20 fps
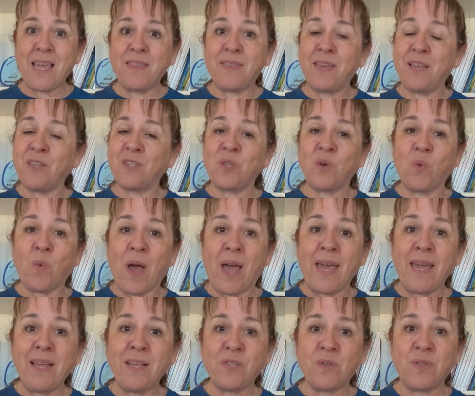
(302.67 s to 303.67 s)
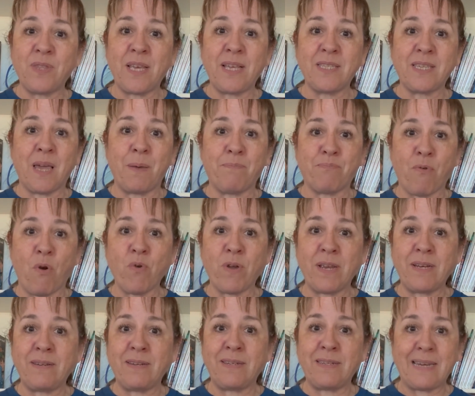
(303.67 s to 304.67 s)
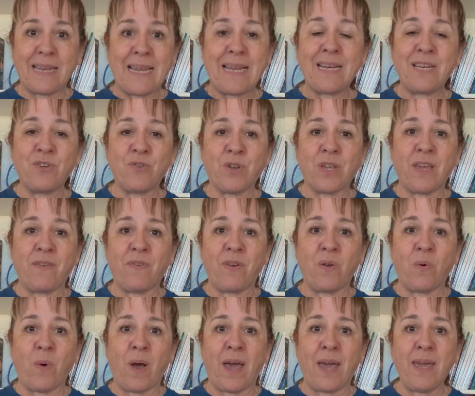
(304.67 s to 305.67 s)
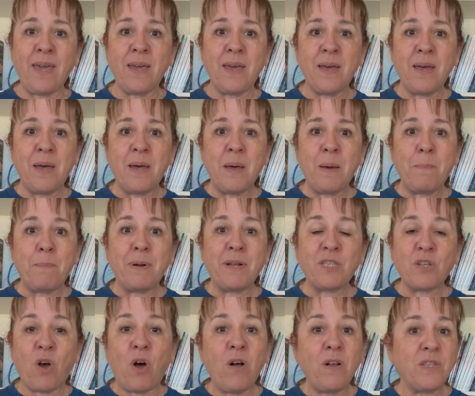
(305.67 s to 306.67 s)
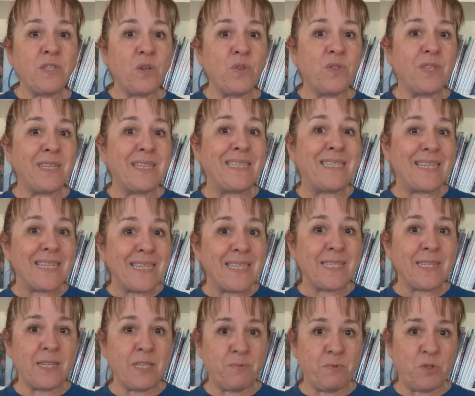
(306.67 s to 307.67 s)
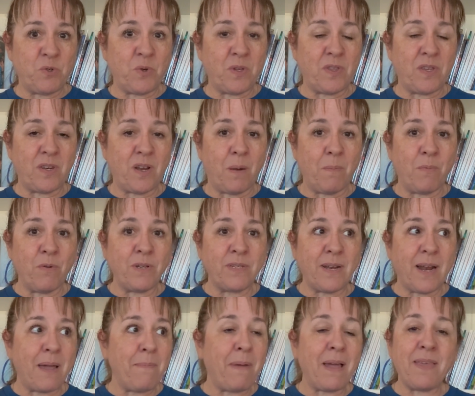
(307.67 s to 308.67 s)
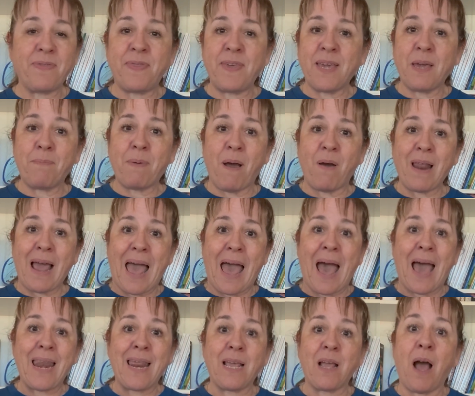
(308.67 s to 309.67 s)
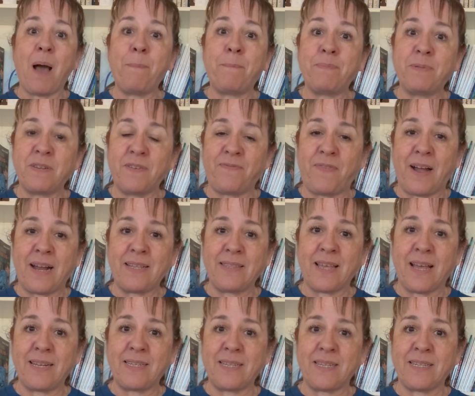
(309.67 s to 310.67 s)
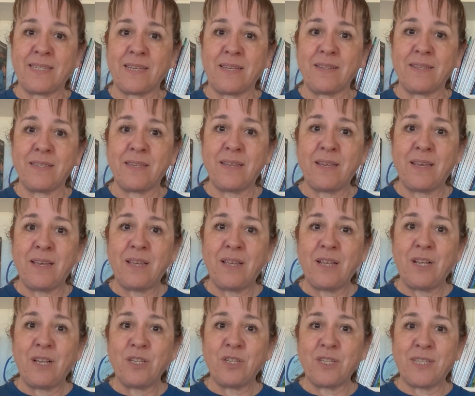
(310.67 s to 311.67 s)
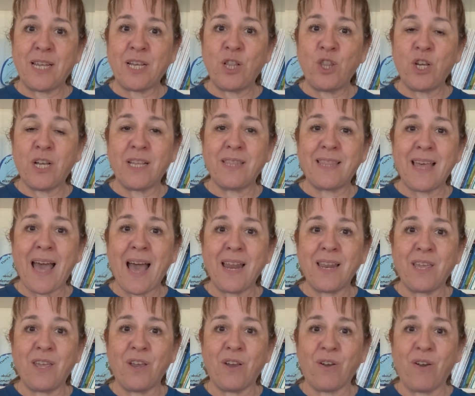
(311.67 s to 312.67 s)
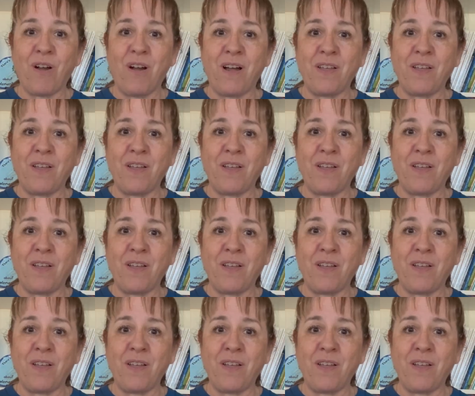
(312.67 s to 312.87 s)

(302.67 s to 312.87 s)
things away, so things get broken and eaten or given away, but it's also the distance between the numbers, and I might think about adding up to find that distance. So let's take a look at that here on